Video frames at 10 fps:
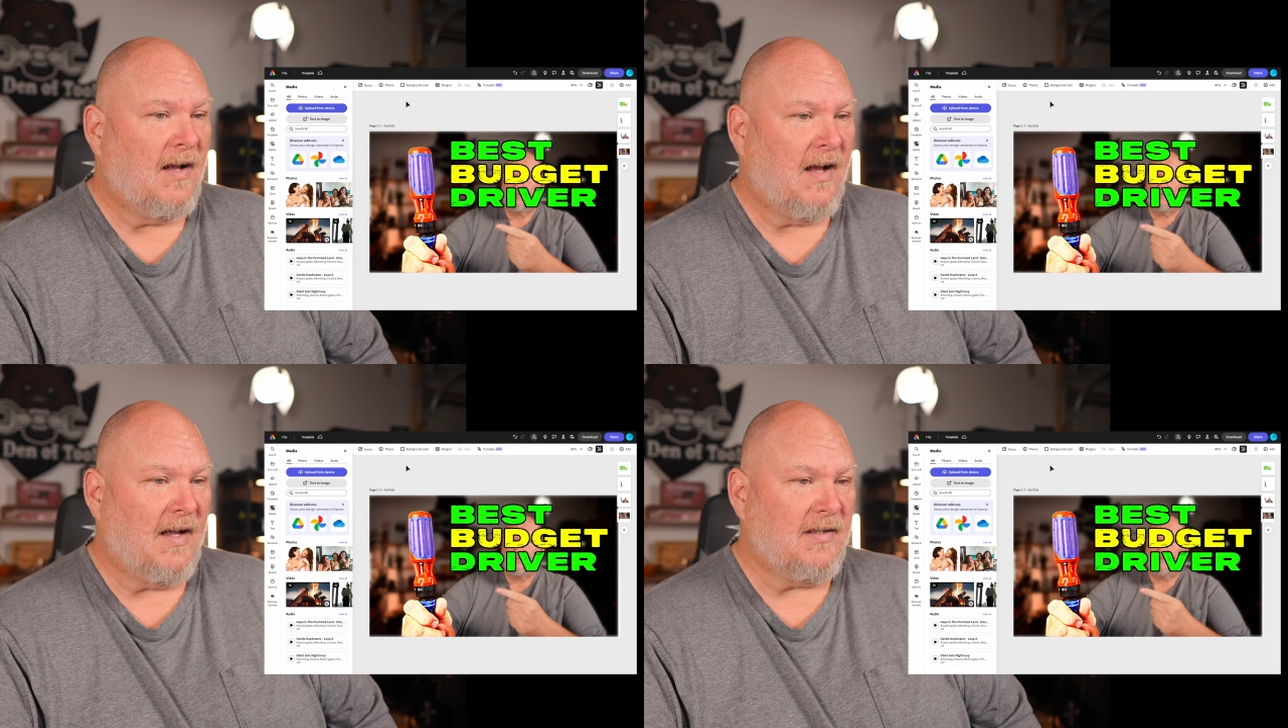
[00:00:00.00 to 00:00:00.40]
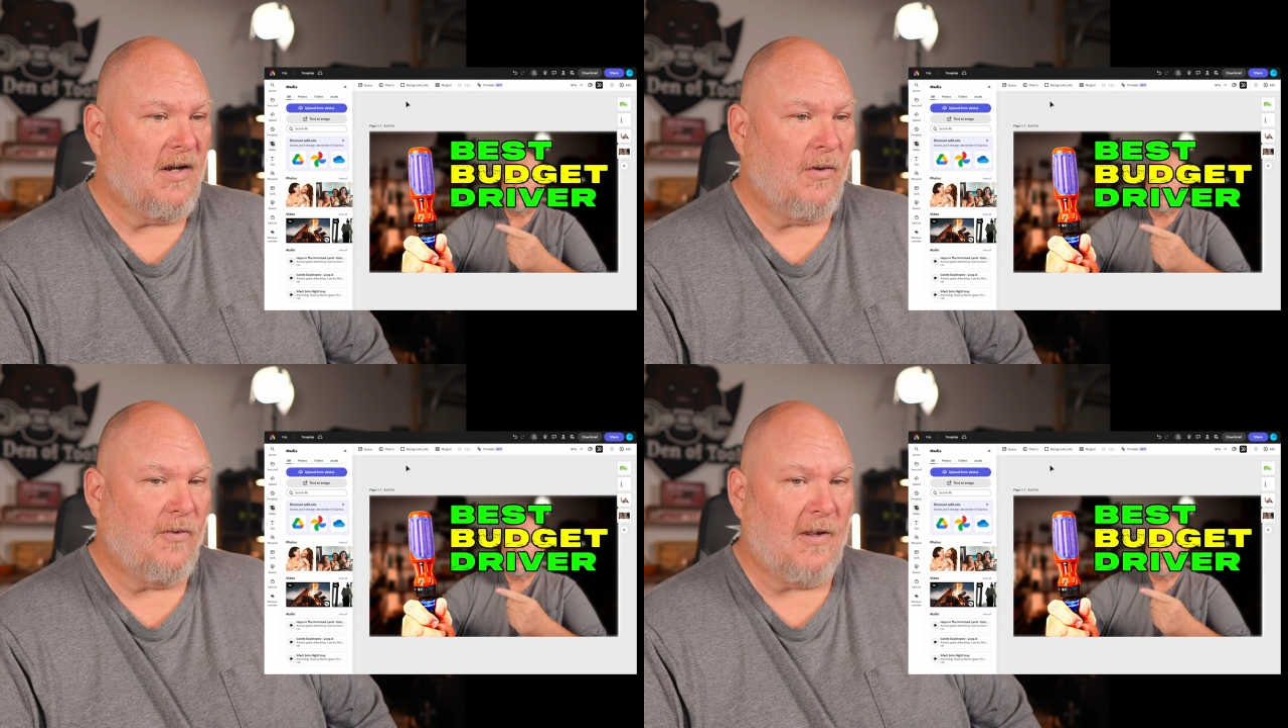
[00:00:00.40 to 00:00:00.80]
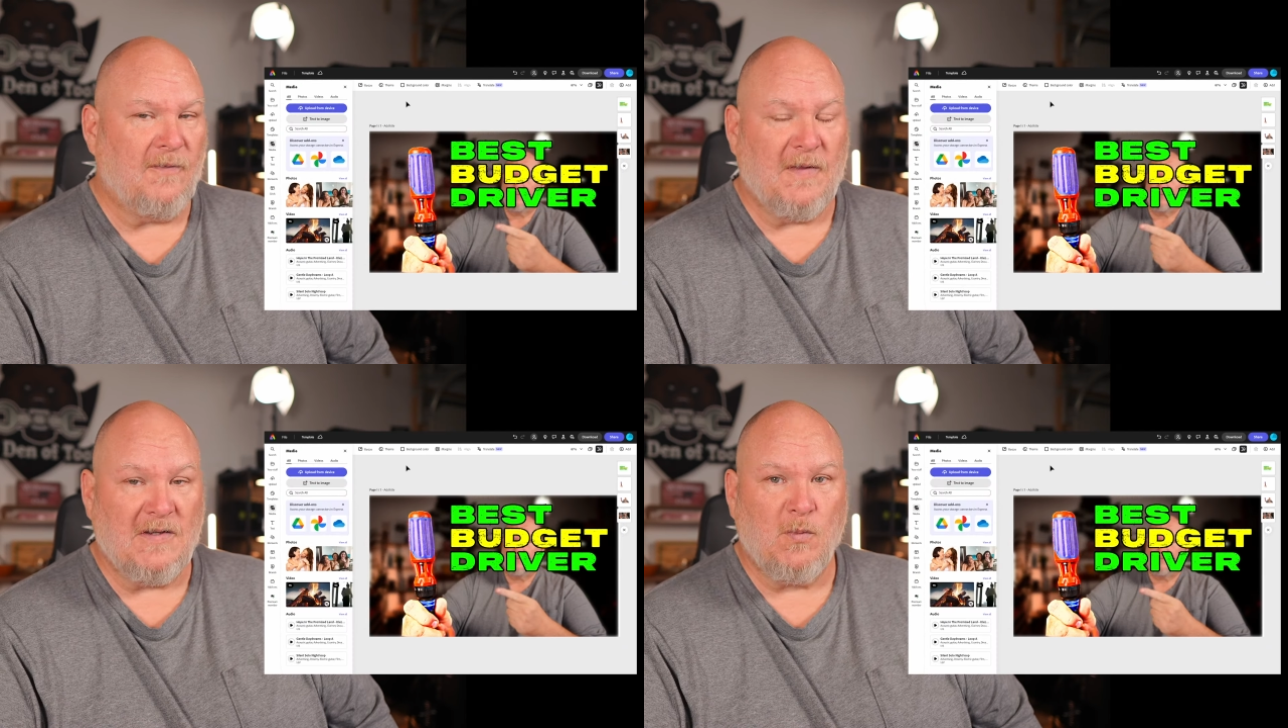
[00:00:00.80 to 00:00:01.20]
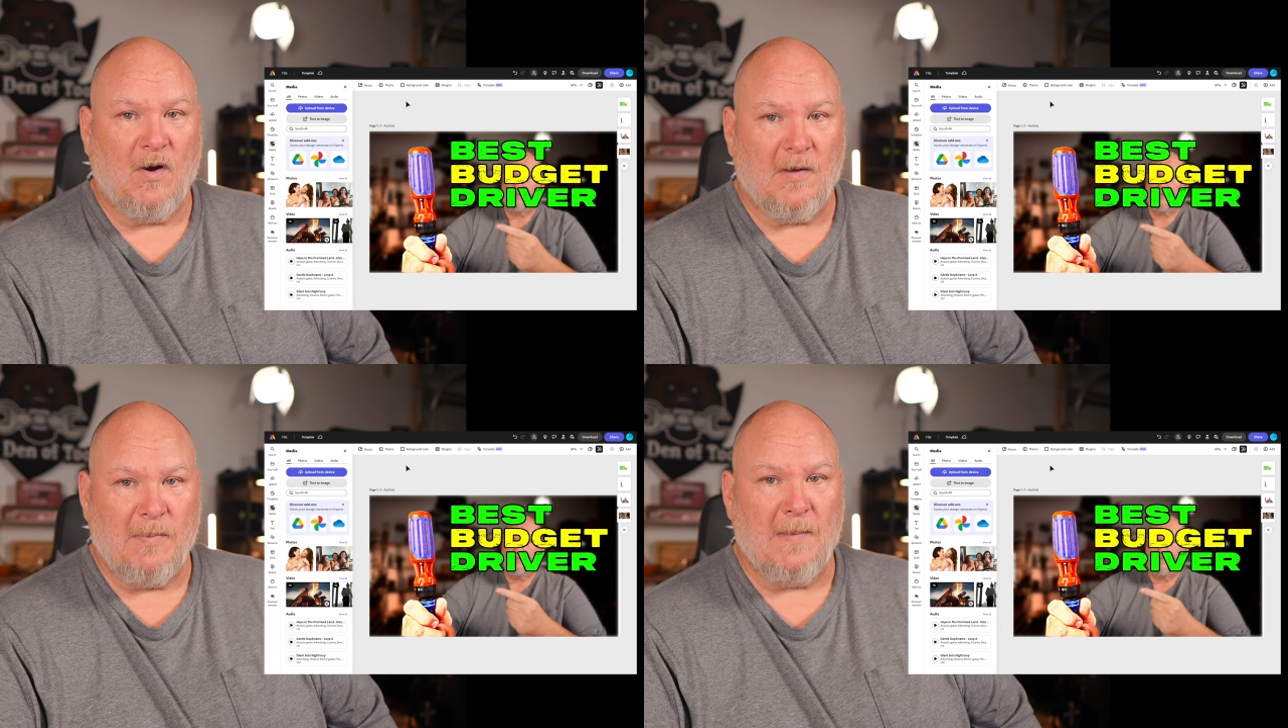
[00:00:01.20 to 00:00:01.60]
You know, if things
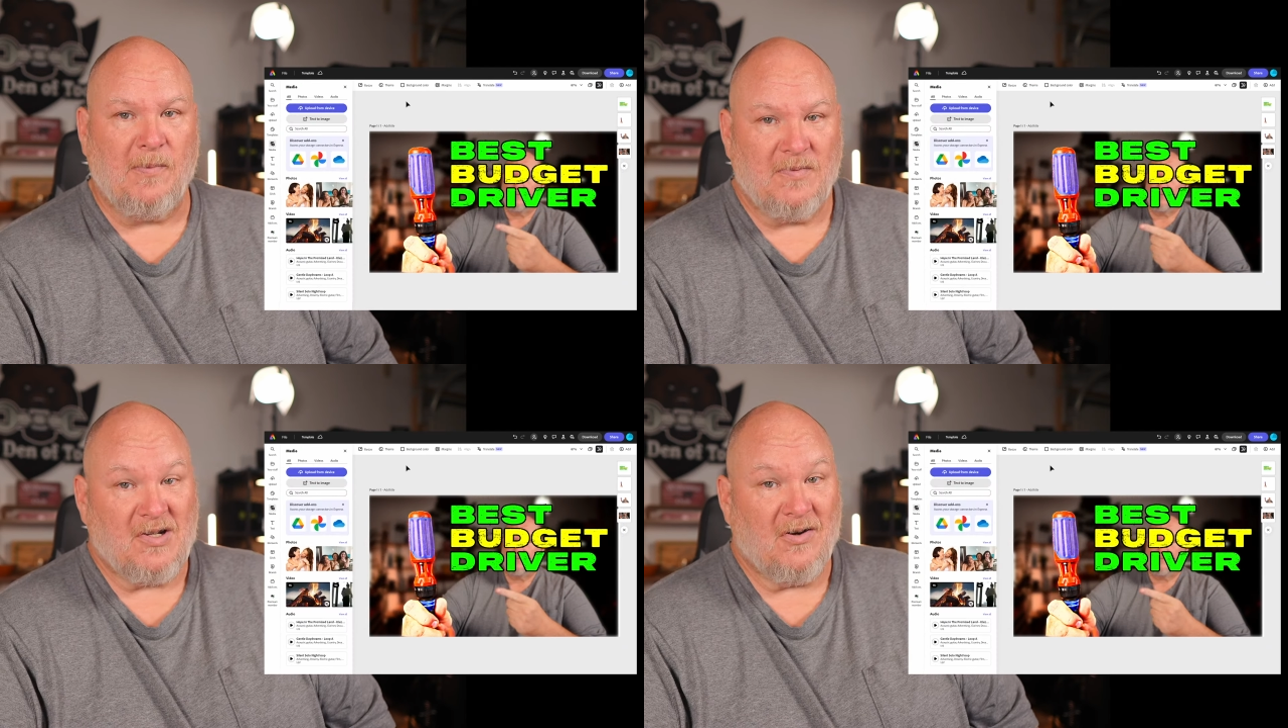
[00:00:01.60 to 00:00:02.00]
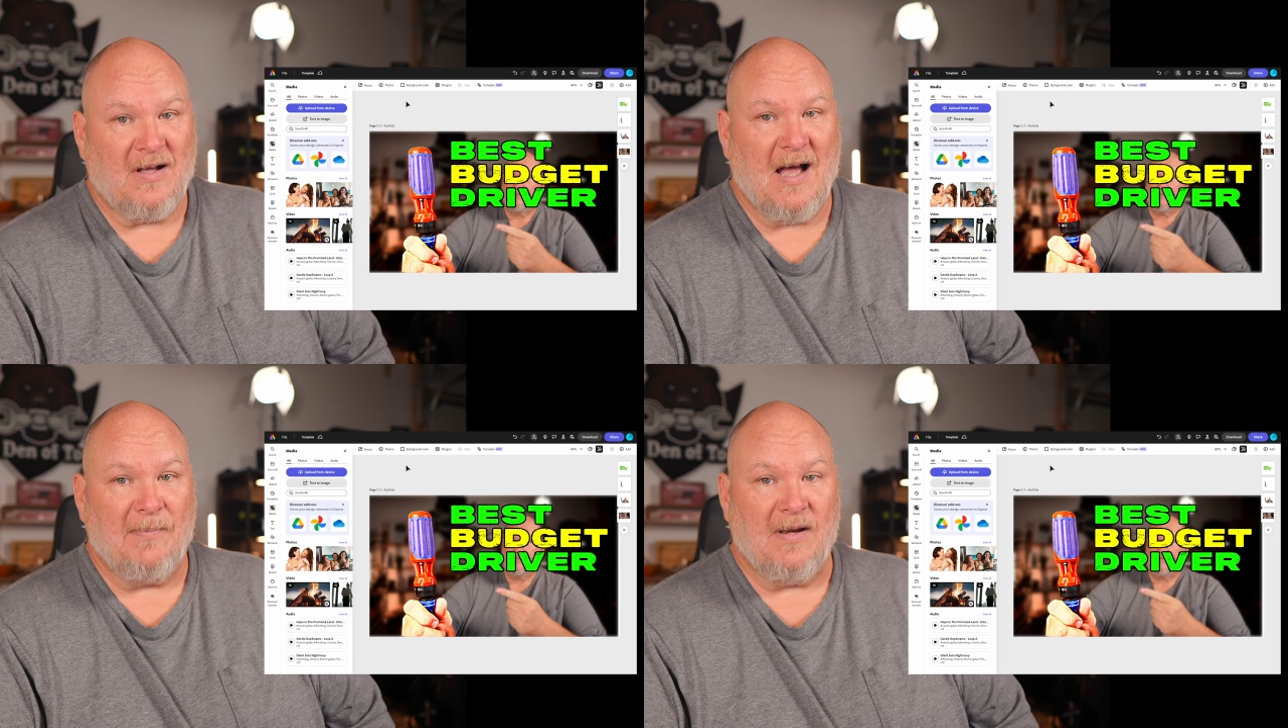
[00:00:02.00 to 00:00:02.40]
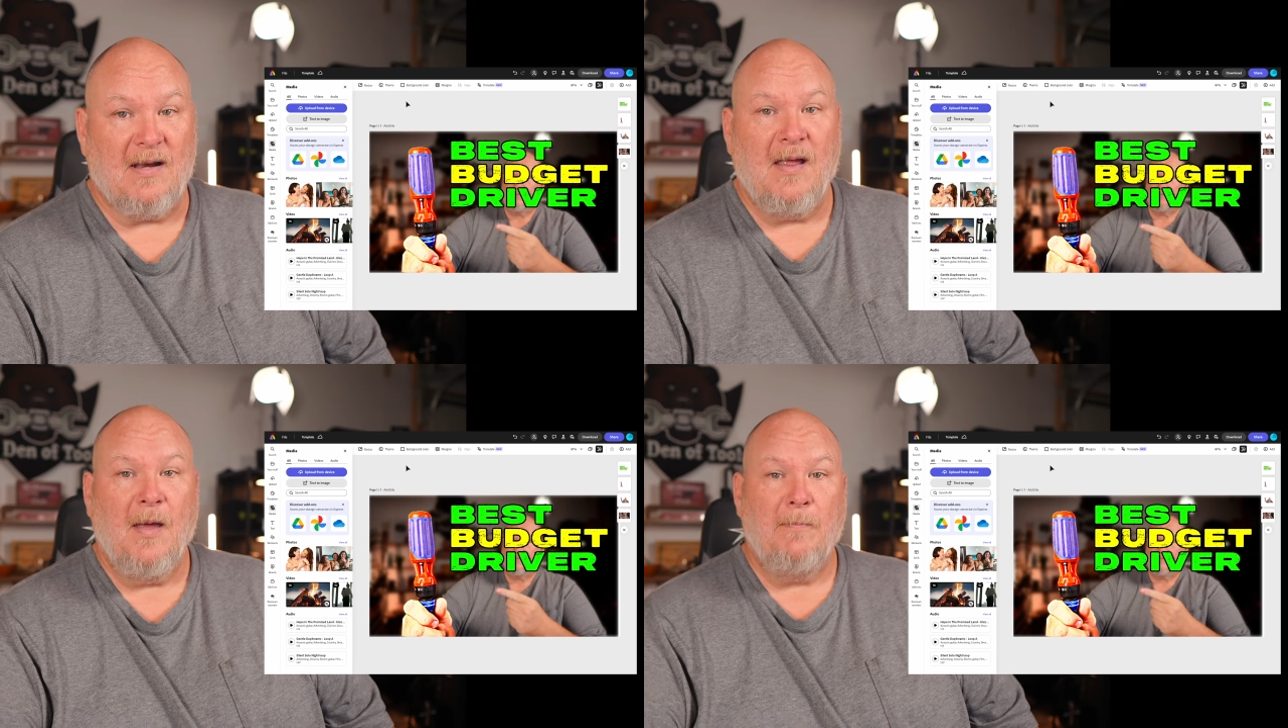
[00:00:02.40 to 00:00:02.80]
work, people start copying it.